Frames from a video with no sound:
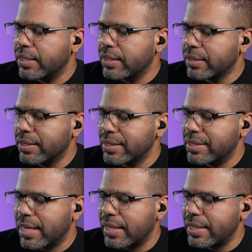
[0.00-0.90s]

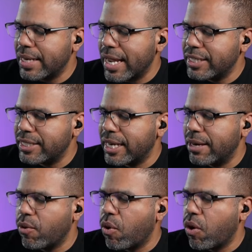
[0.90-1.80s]

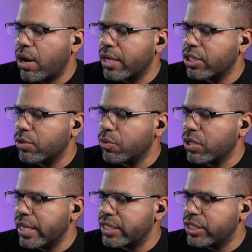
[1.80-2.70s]
consolidation or
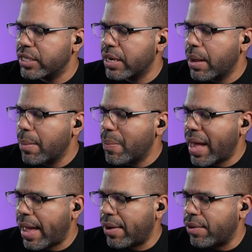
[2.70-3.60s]
accumulation
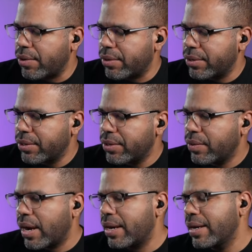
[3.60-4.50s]
pattern,
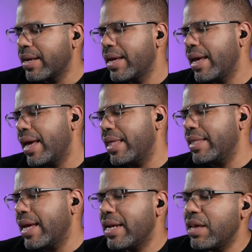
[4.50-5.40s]
right? And
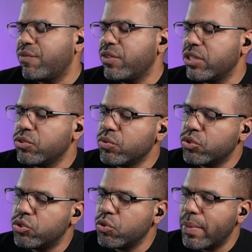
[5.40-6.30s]
then if you
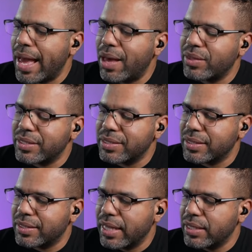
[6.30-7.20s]
zoom out, this is a
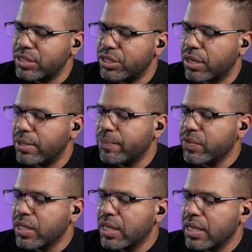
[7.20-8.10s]
daily chart.
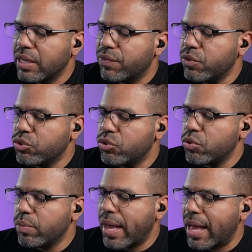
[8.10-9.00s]
If you
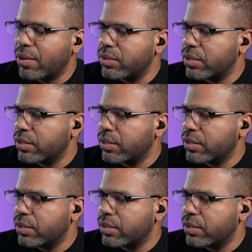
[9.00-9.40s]
zoom out,